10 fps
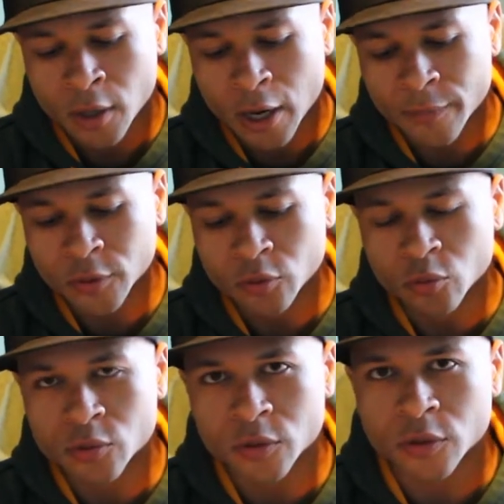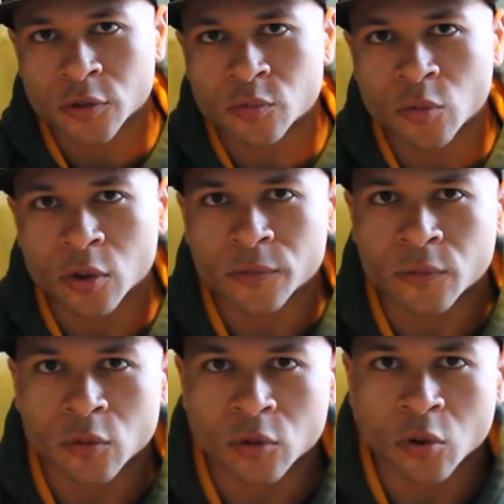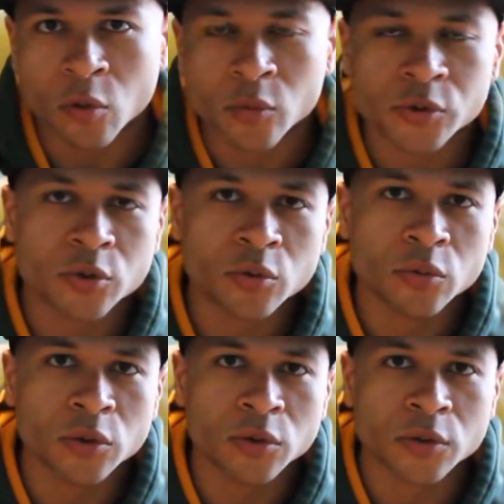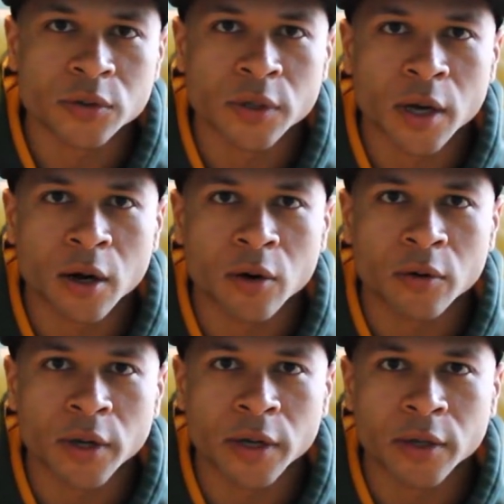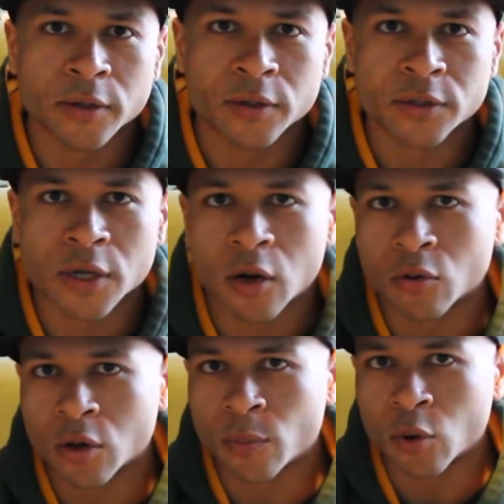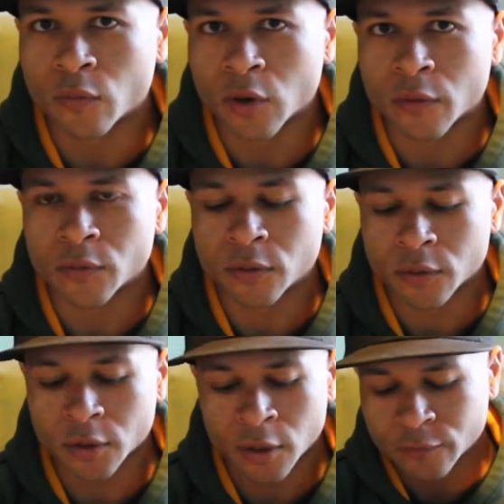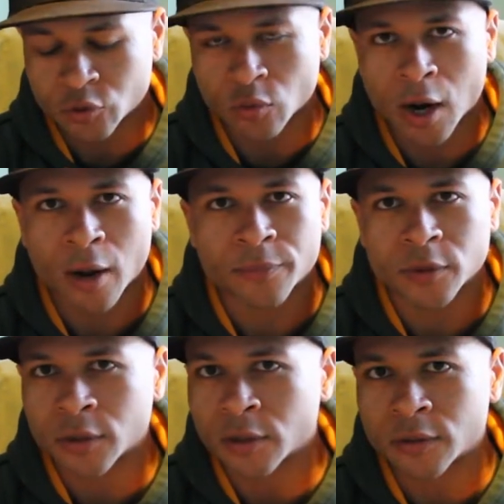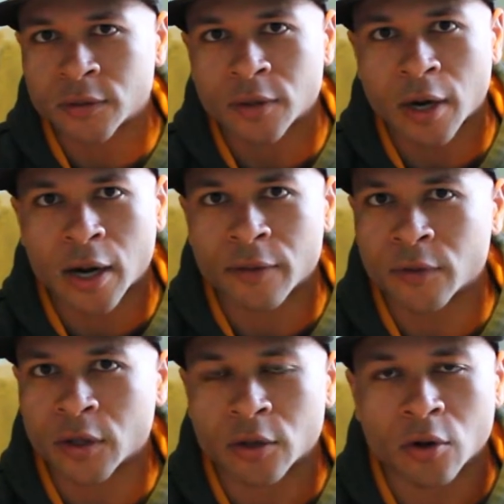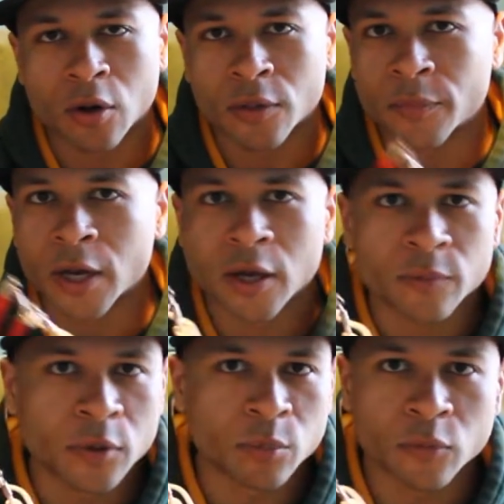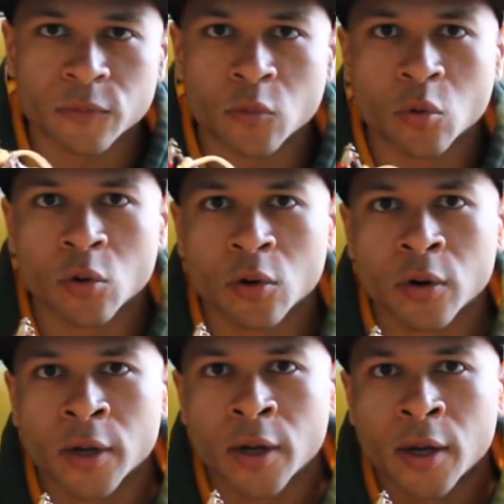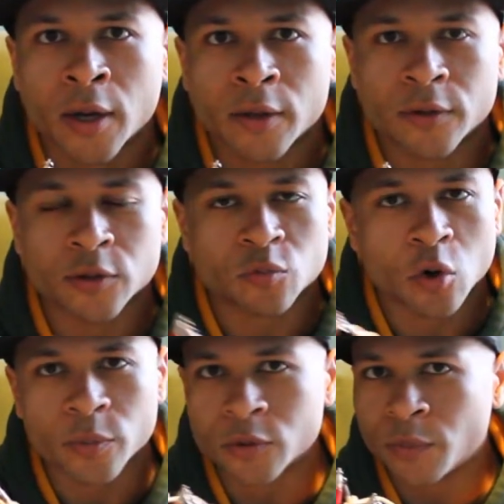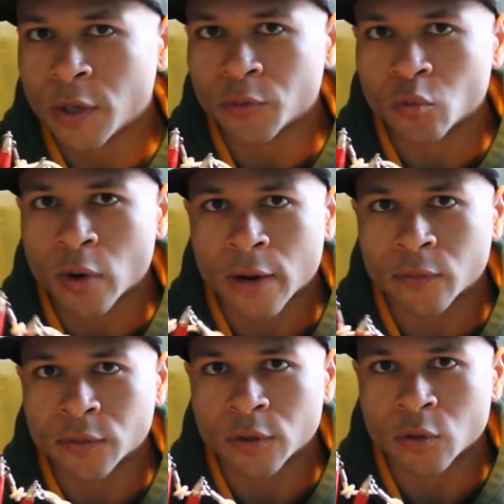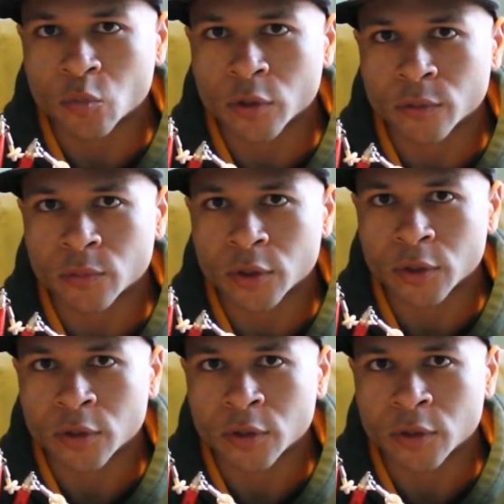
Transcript: I've been using this one for almost 2 years now and it's held up over everything. I've dropped it, I've hit it on the pavement before. This rope has been through everything with me